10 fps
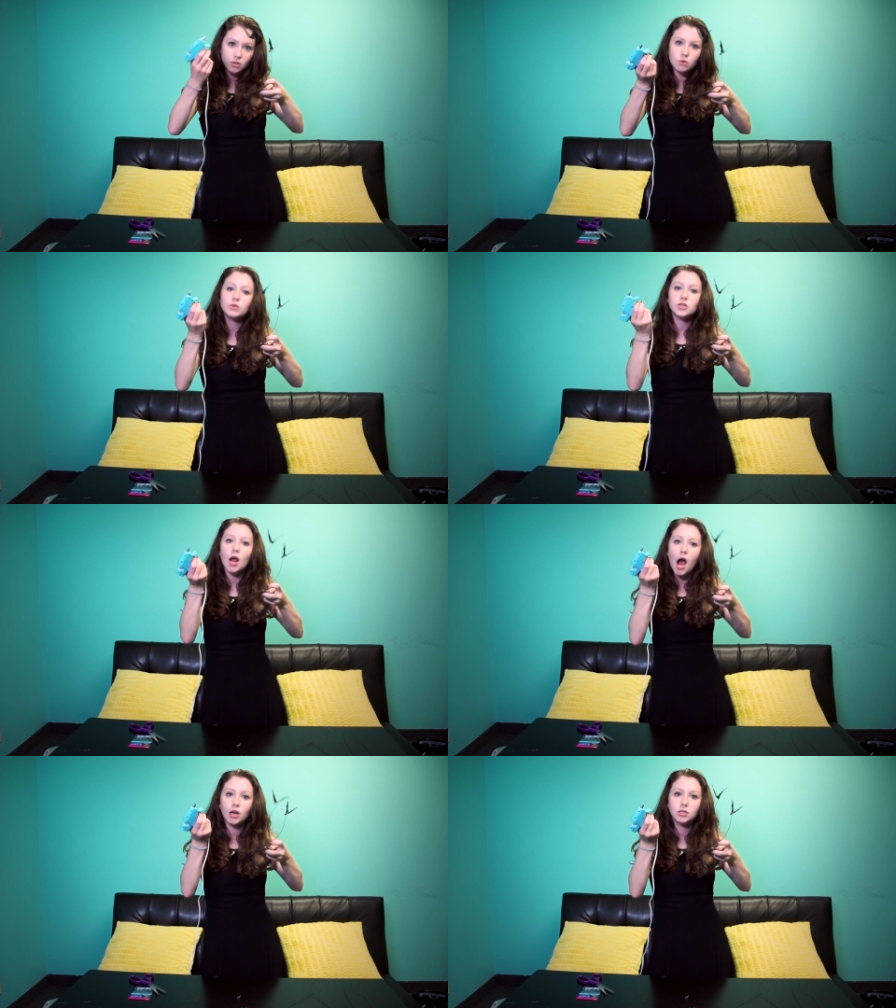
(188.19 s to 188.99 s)
use your
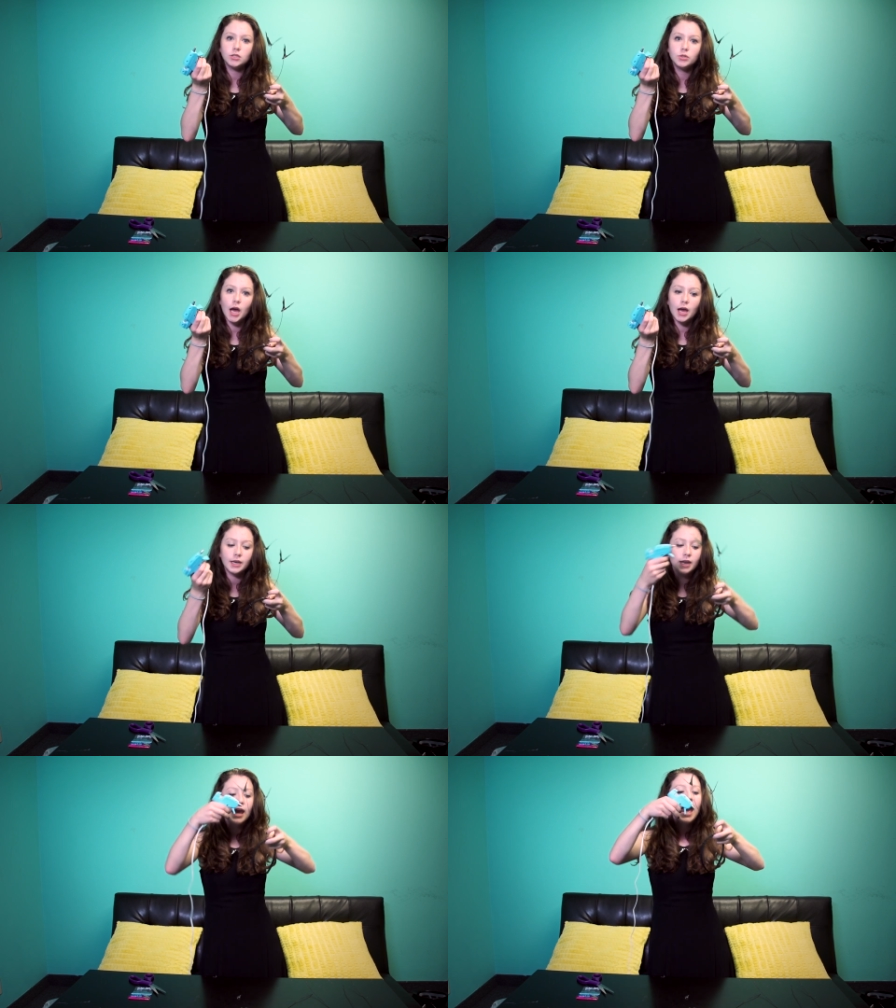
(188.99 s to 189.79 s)
hot glue
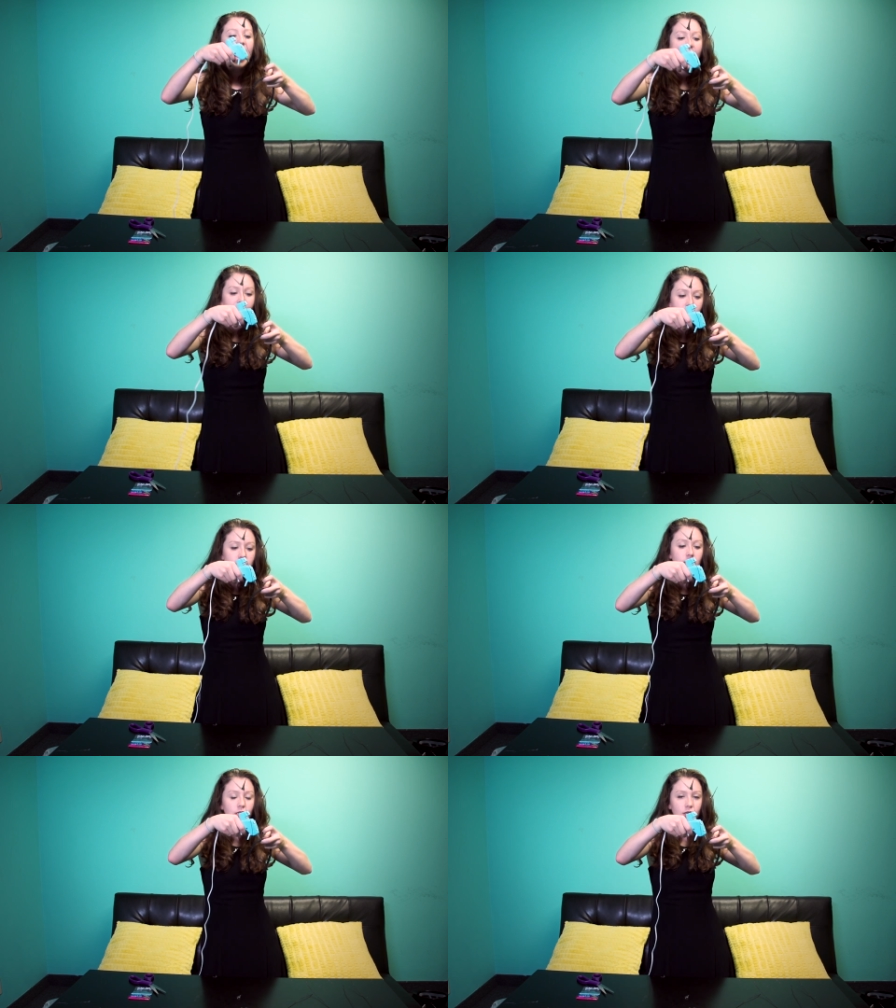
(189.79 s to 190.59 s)
gun and then
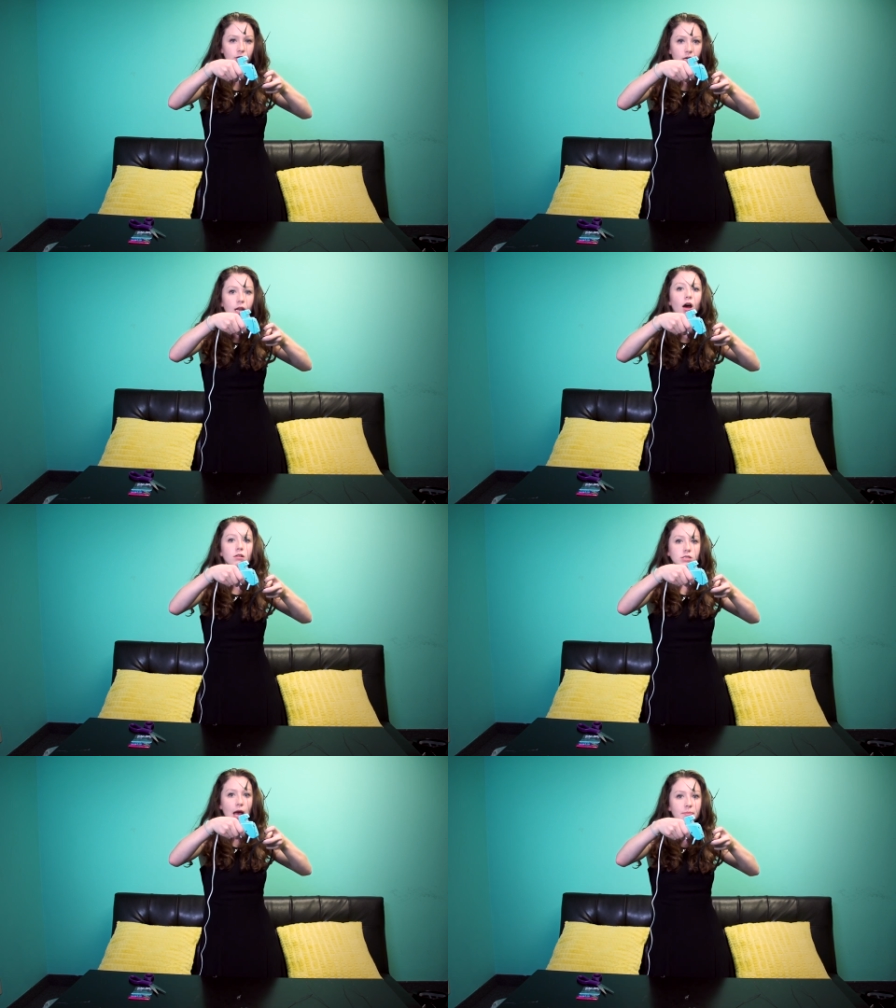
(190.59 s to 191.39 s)
secure it
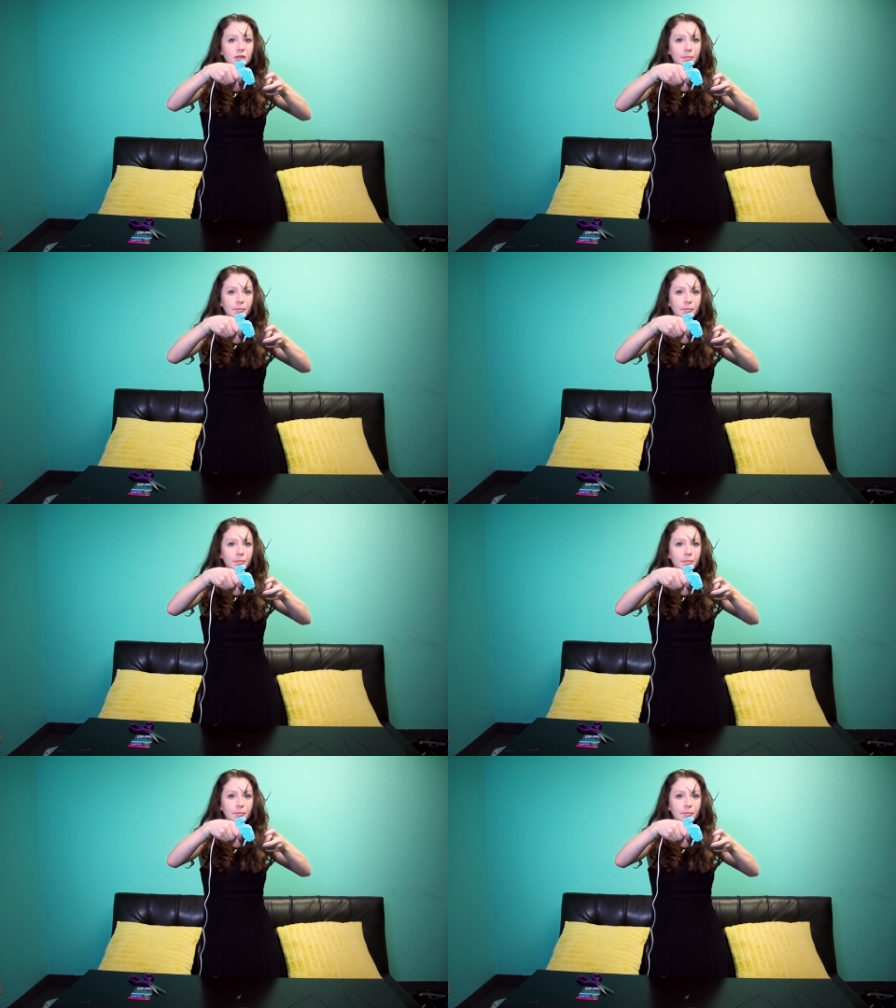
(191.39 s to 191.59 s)
on top of the